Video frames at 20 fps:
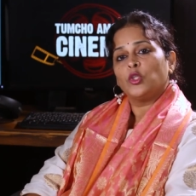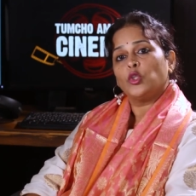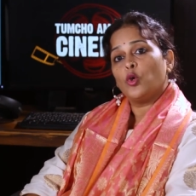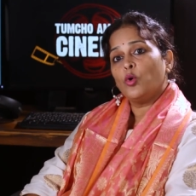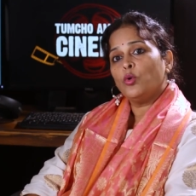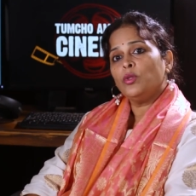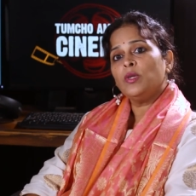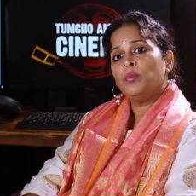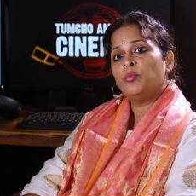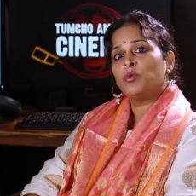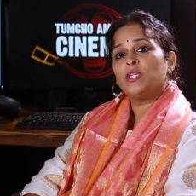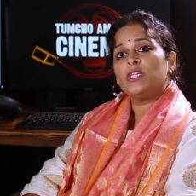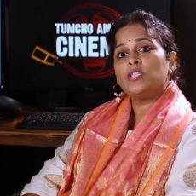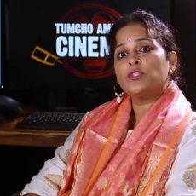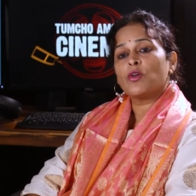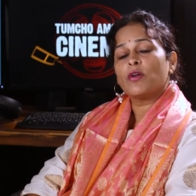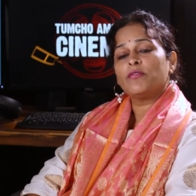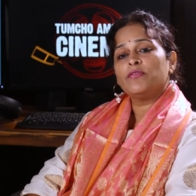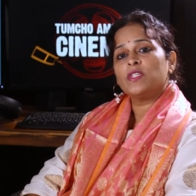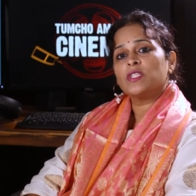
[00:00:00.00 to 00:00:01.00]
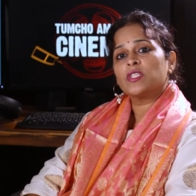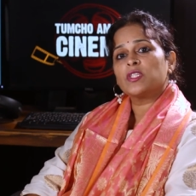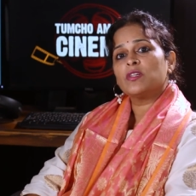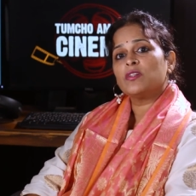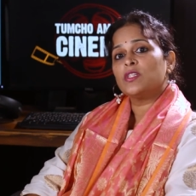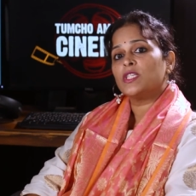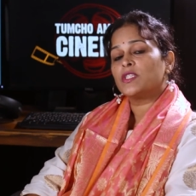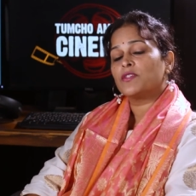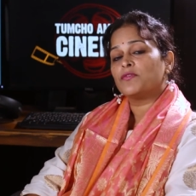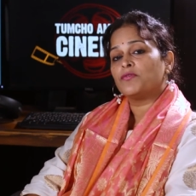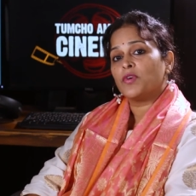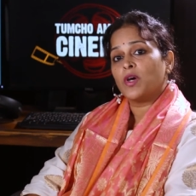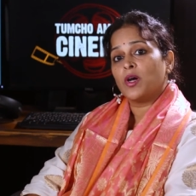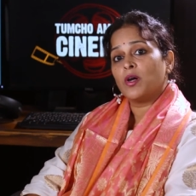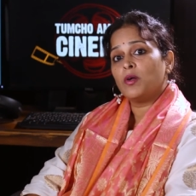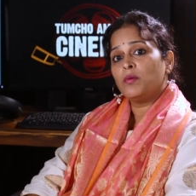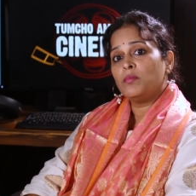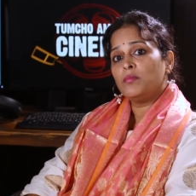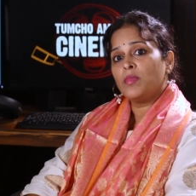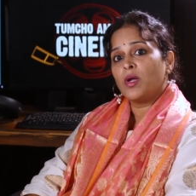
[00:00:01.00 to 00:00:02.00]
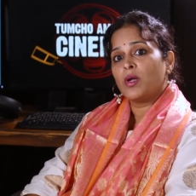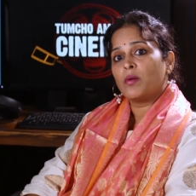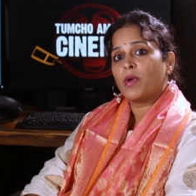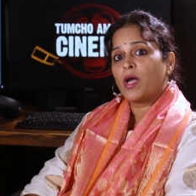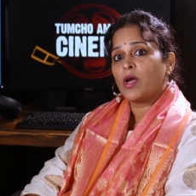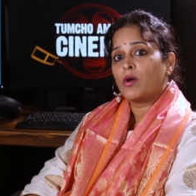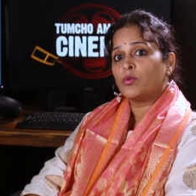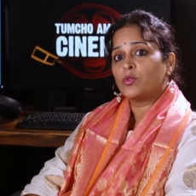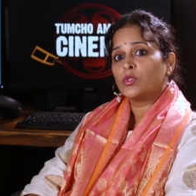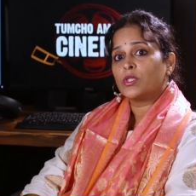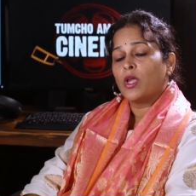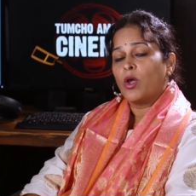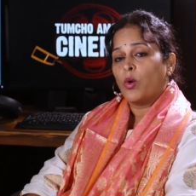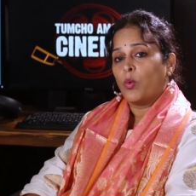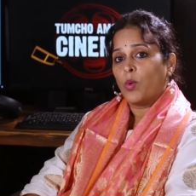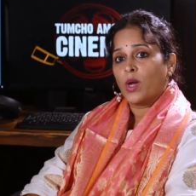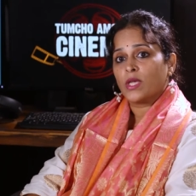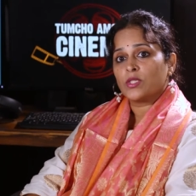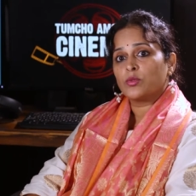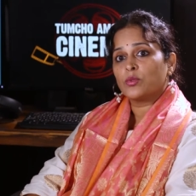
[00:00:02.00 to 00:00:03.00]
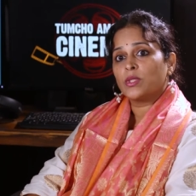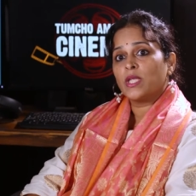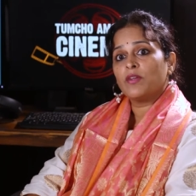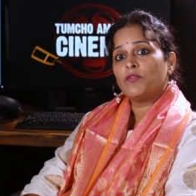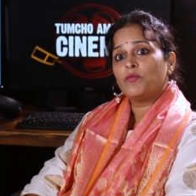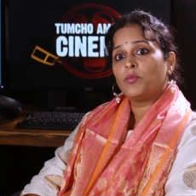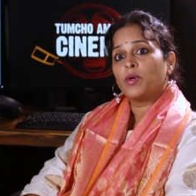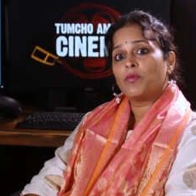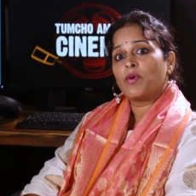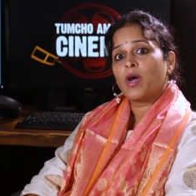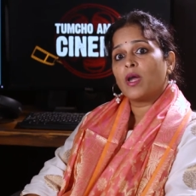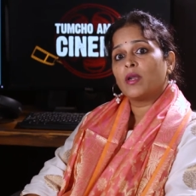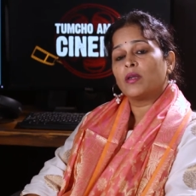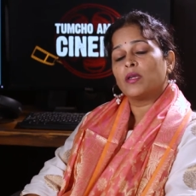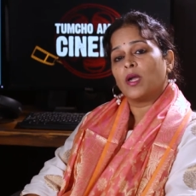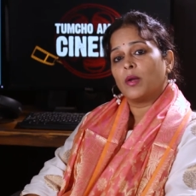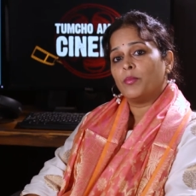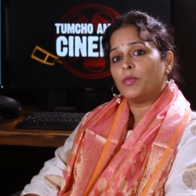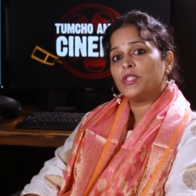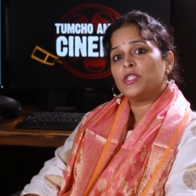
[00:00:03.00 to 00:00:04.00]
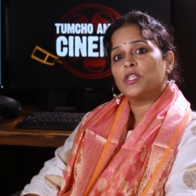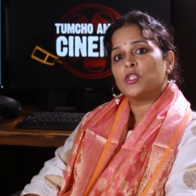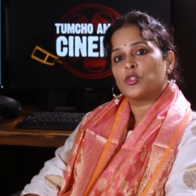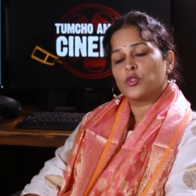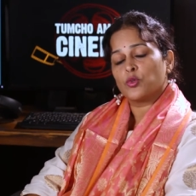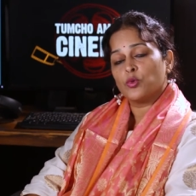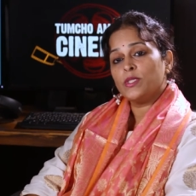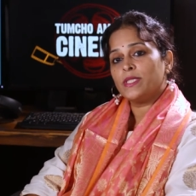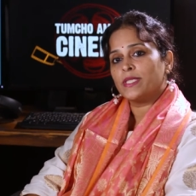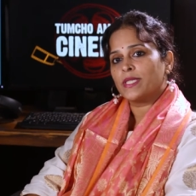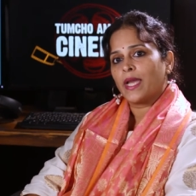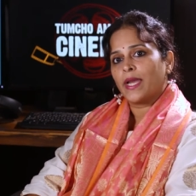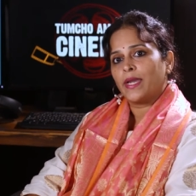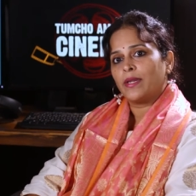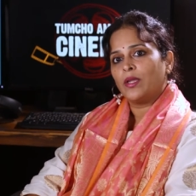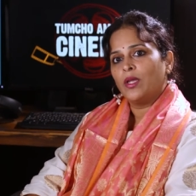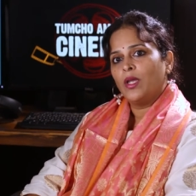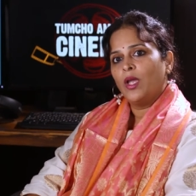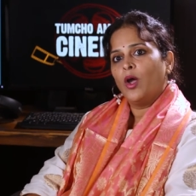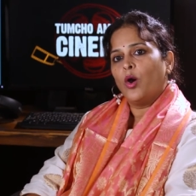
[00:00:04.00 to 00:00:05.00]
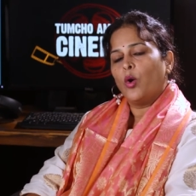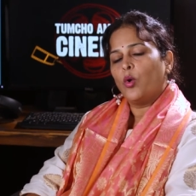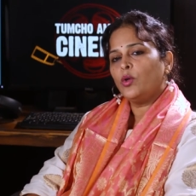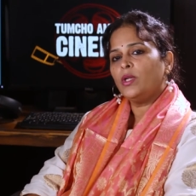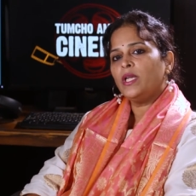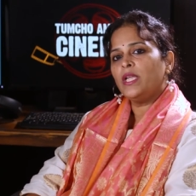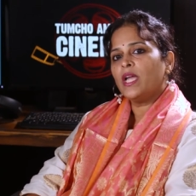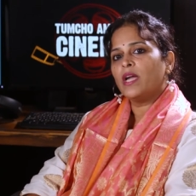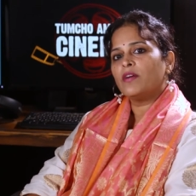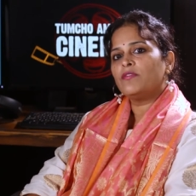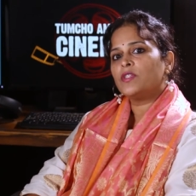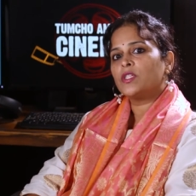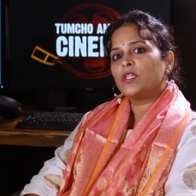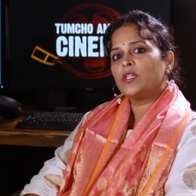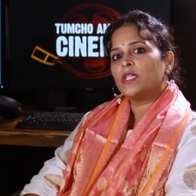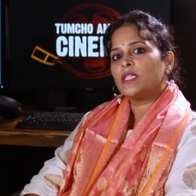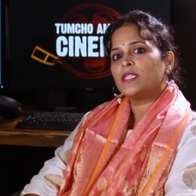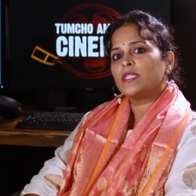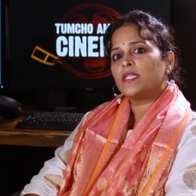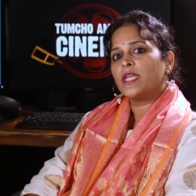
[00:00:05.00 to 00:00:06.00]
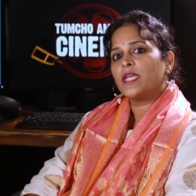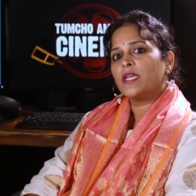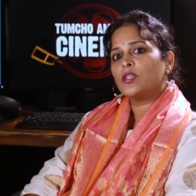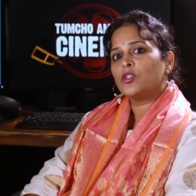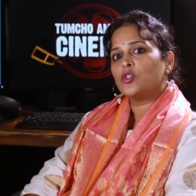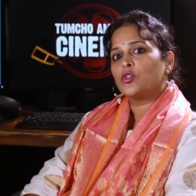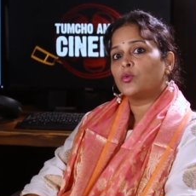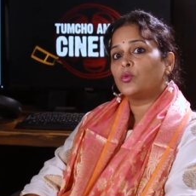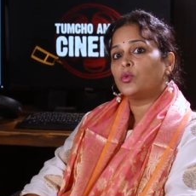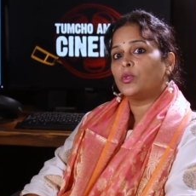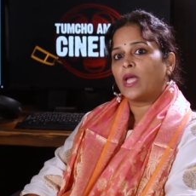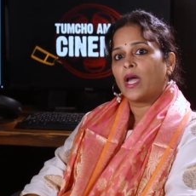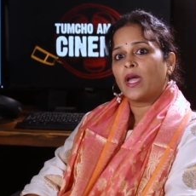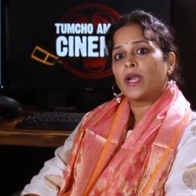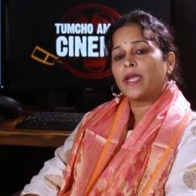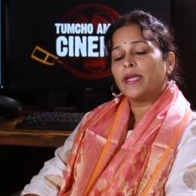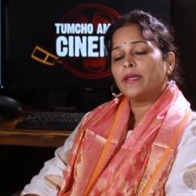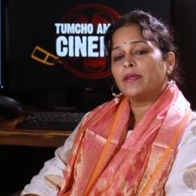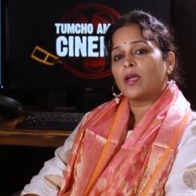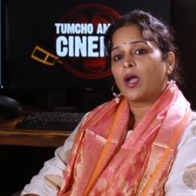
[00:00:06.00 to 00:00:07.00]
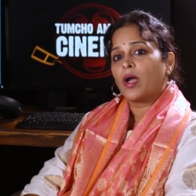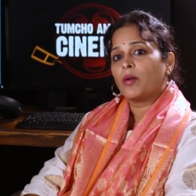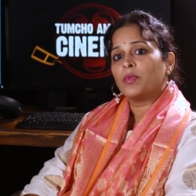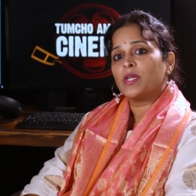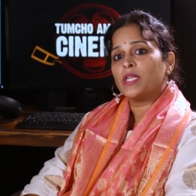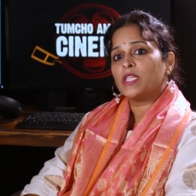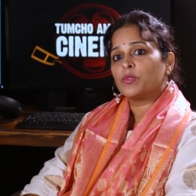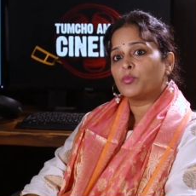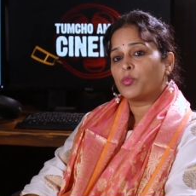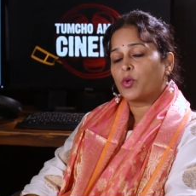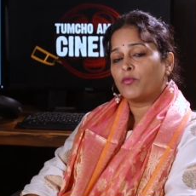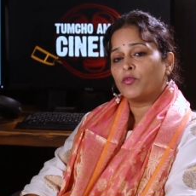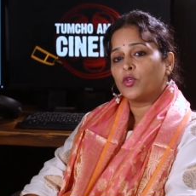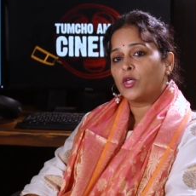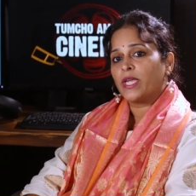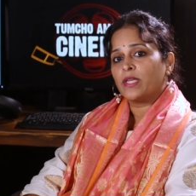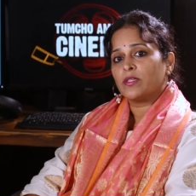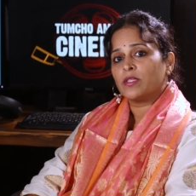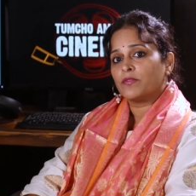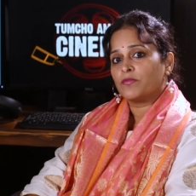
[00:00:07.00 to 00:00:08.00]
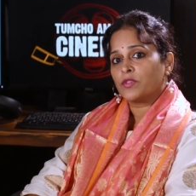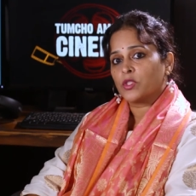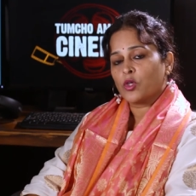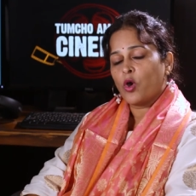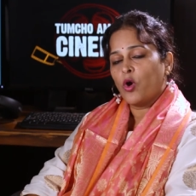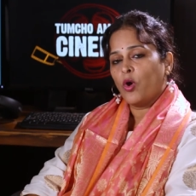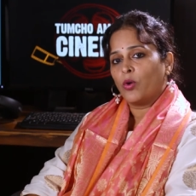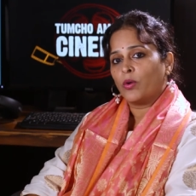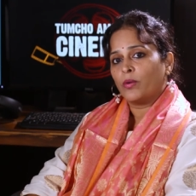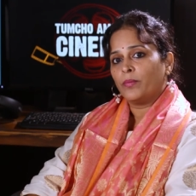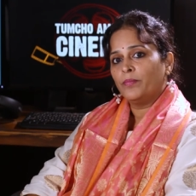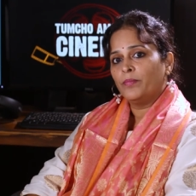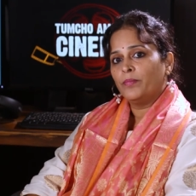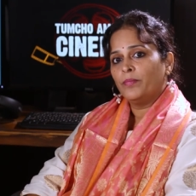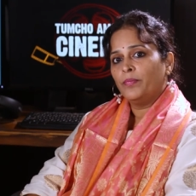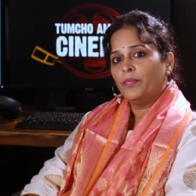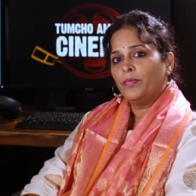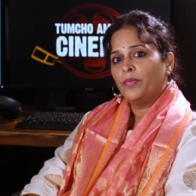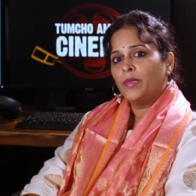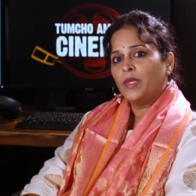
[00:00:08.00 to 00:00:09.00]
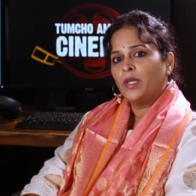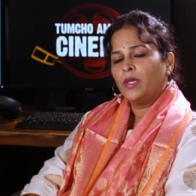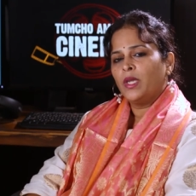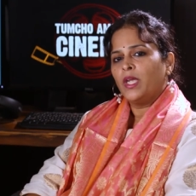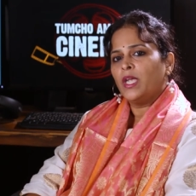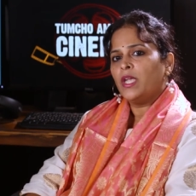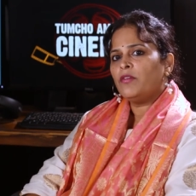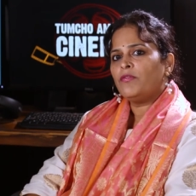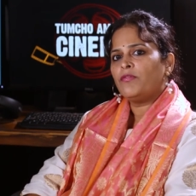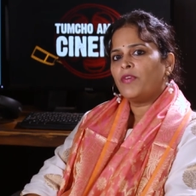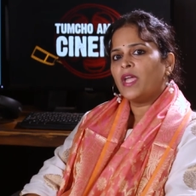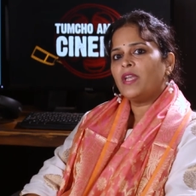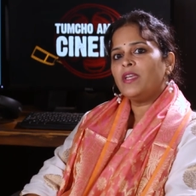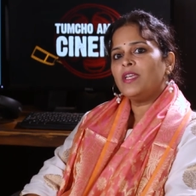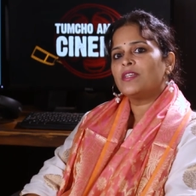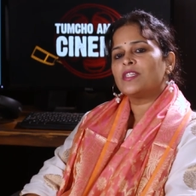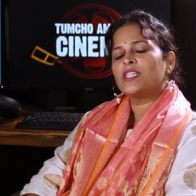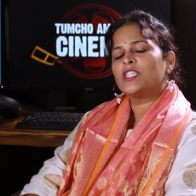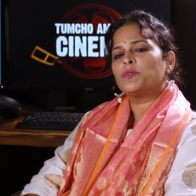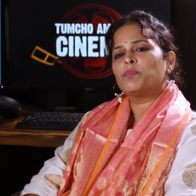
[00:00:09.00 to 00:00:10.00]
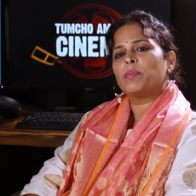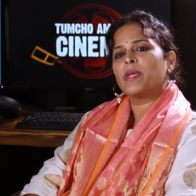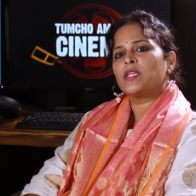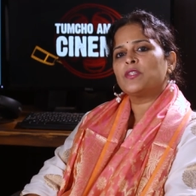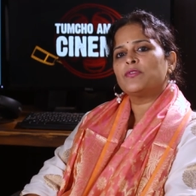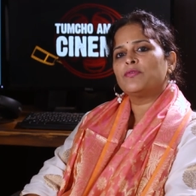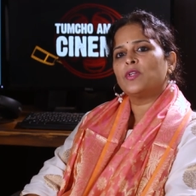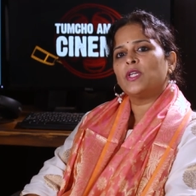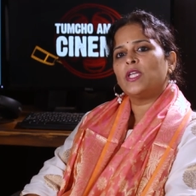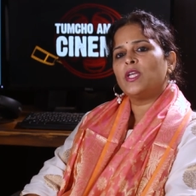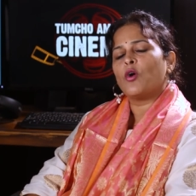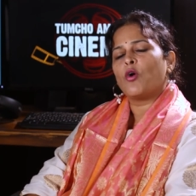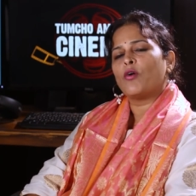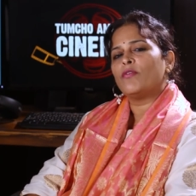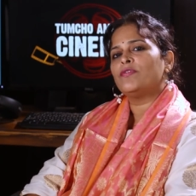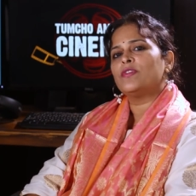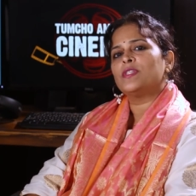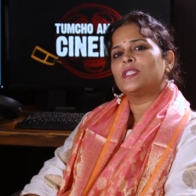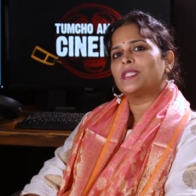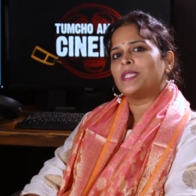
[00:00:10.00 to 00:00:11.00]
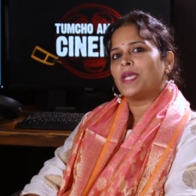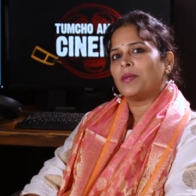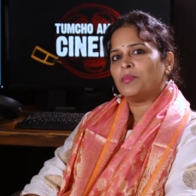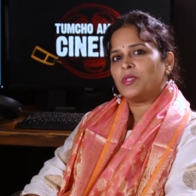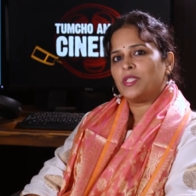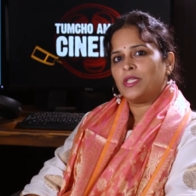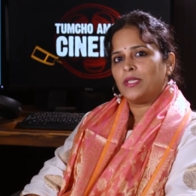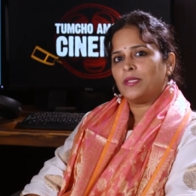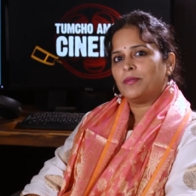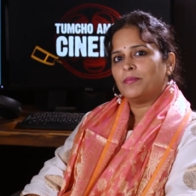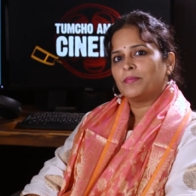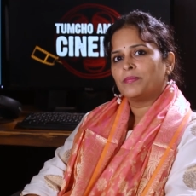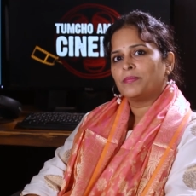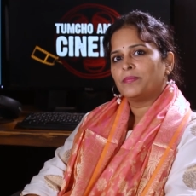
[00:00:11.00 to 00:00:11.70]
Though the police officer is firm about Vasudev Pawar committing suicide only after listening to Narayan Kamble's provocative song, he very respectfully offers them tea.